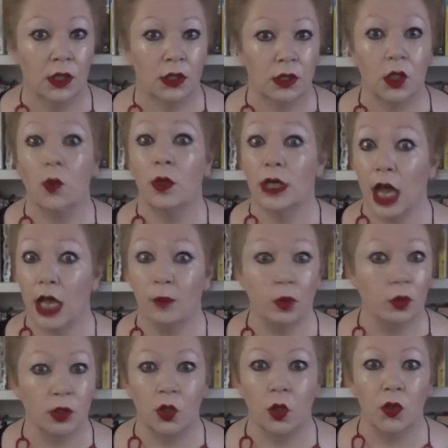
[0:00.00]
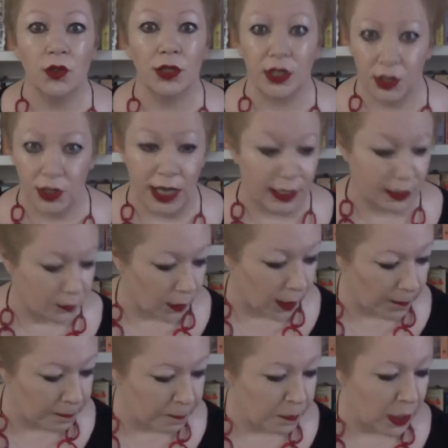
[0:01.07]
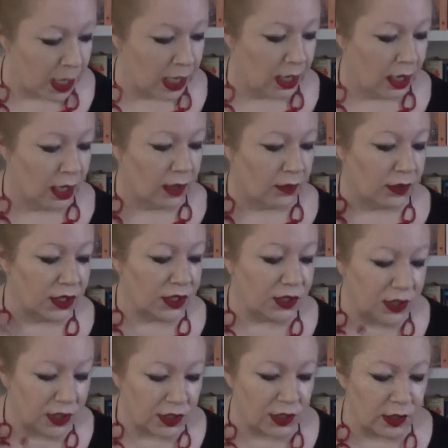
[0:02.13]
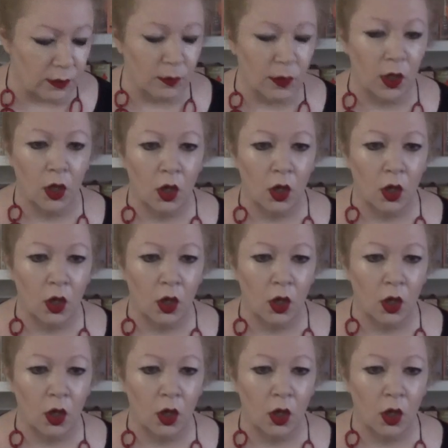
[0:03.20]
to enable your success, right? This system